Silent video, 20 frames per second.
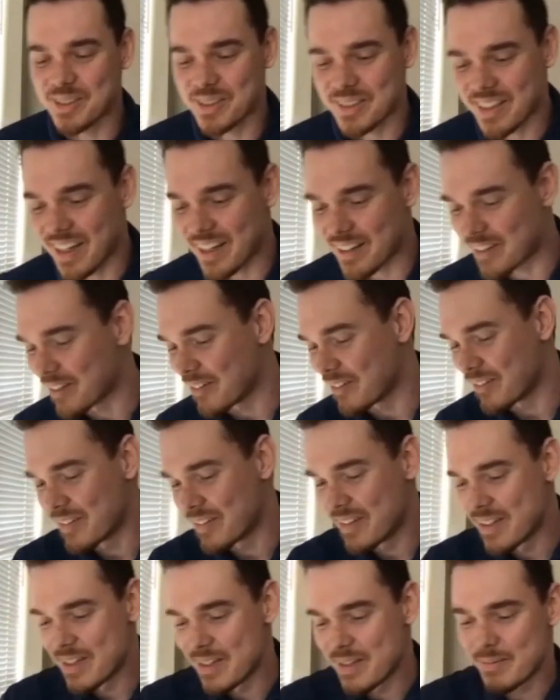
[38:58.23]
I don't know.
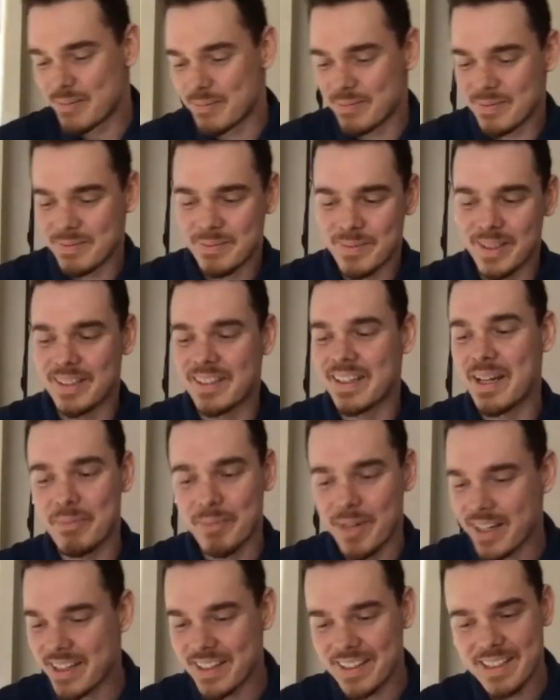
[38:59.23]
But yeah,
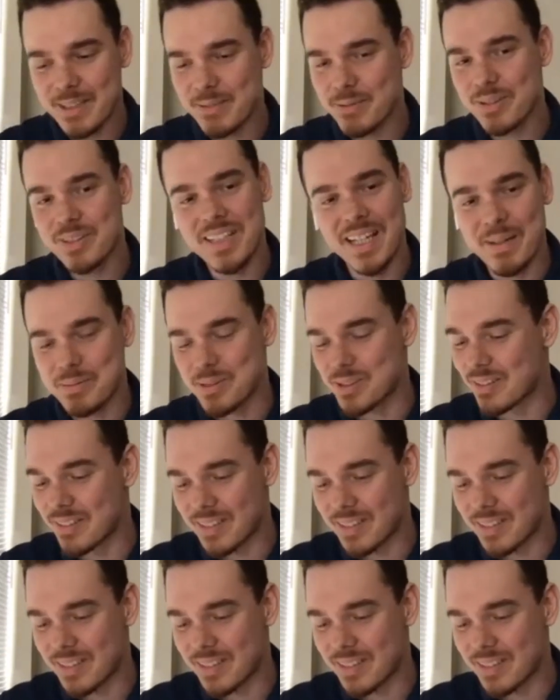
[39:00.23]
my Hindi was absolutely